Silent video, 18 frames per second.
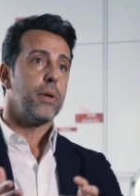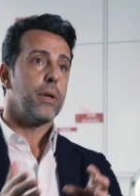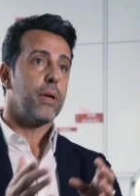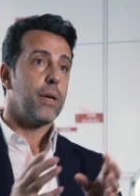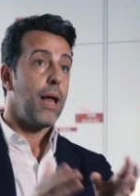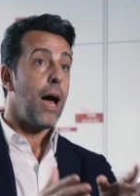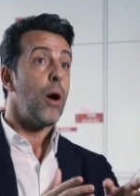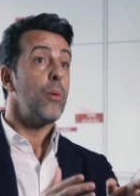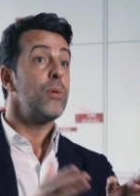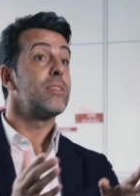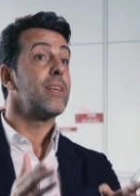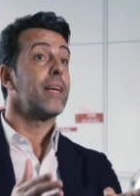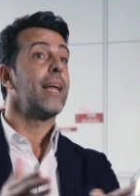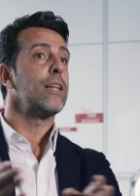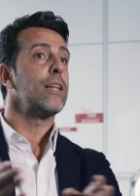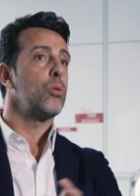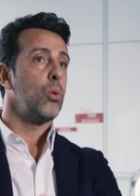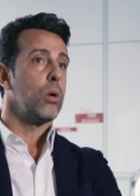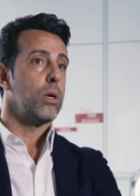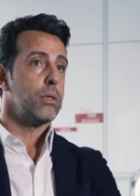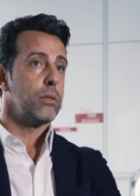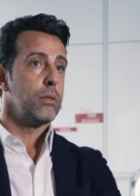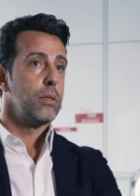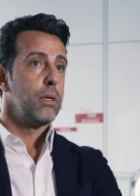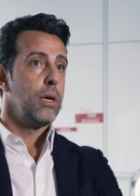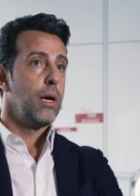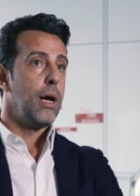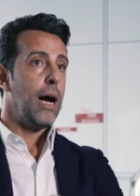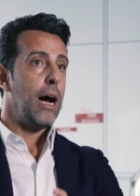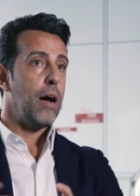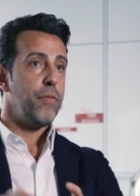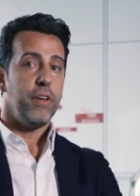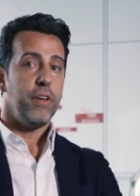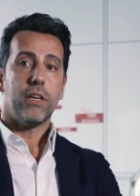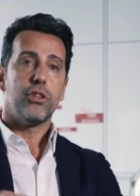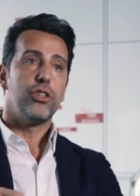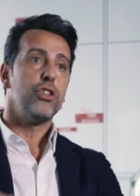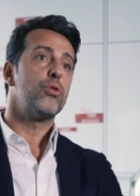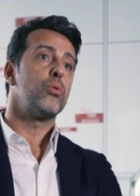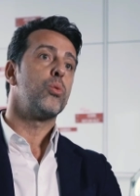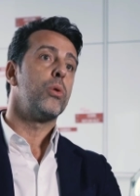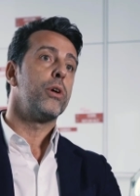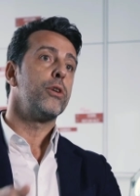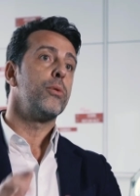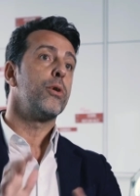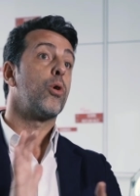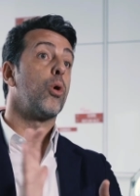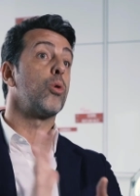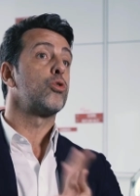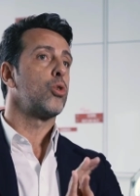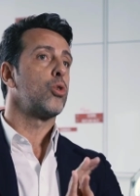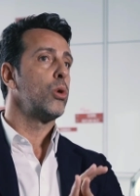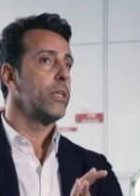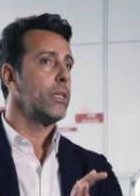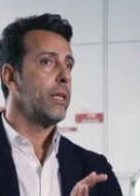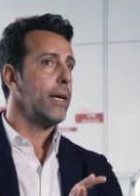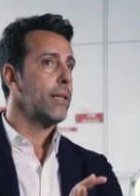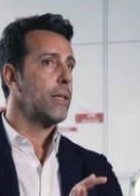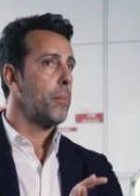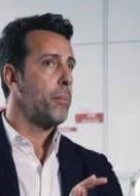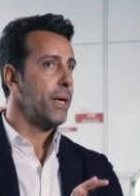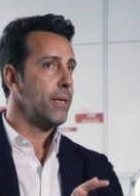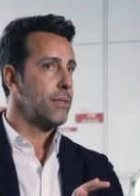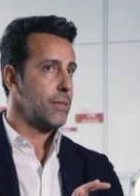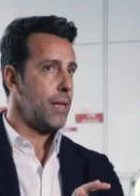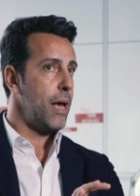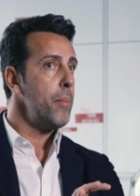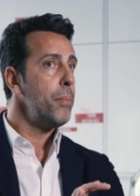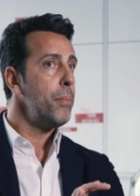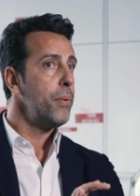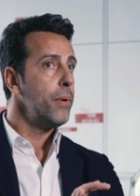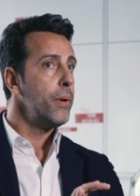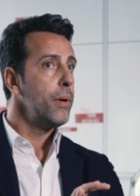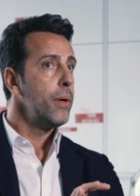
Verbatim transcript: Now is another one. I think this one we consolidate a big step.